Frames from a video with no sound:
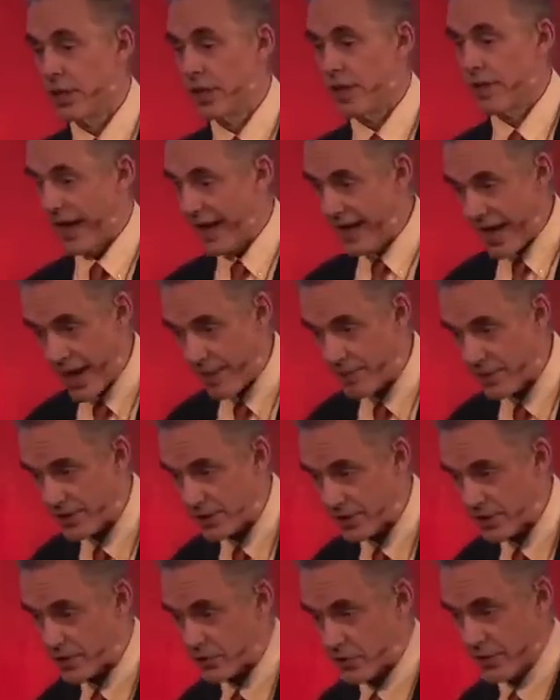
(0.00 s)
That happens
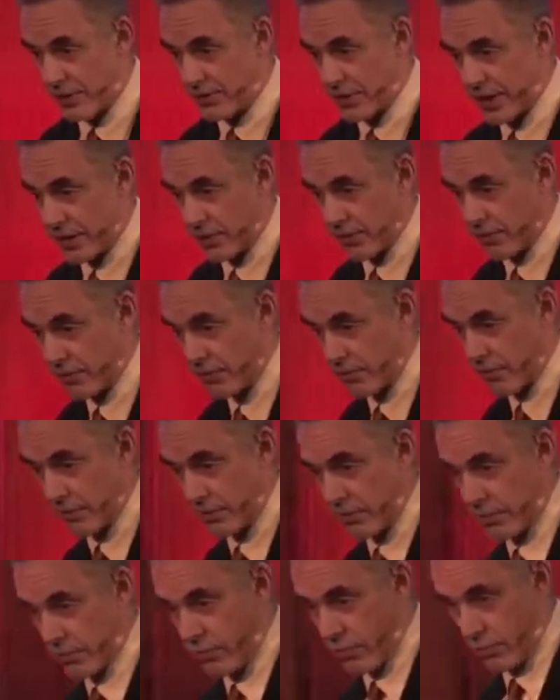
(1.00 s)
extremely
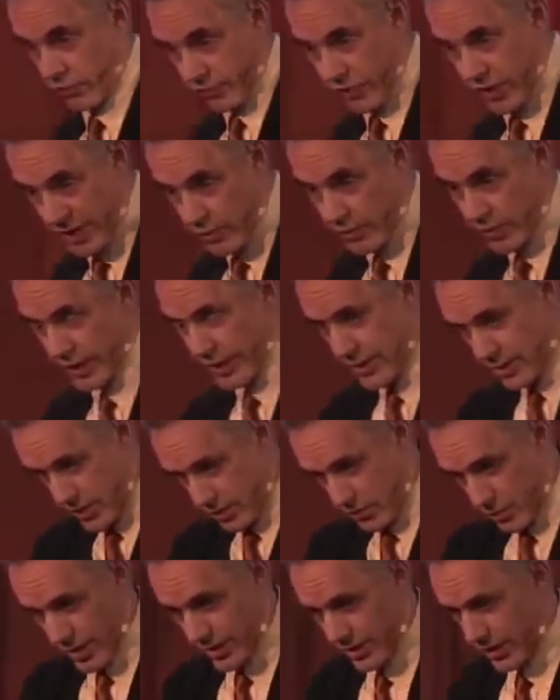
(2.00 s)
frequently. So
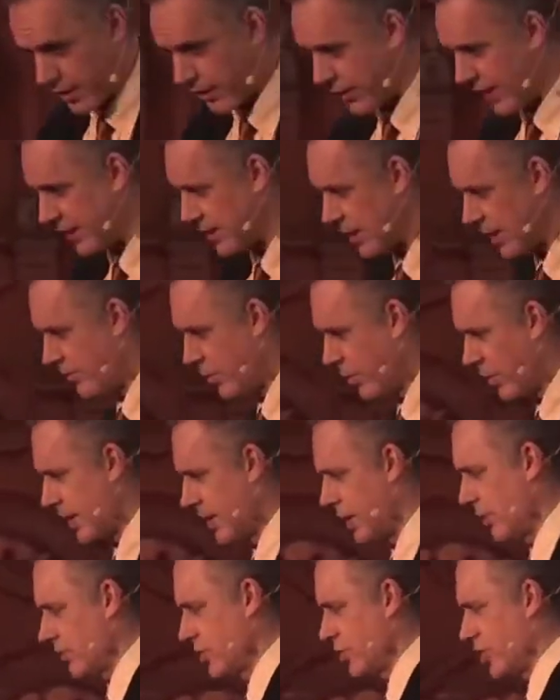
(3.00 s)
one of the things I pointed
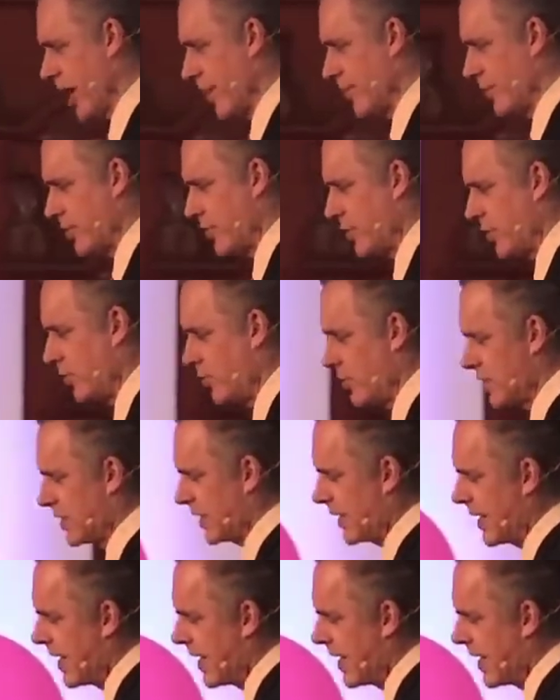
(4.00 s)
out in chapter 2 was that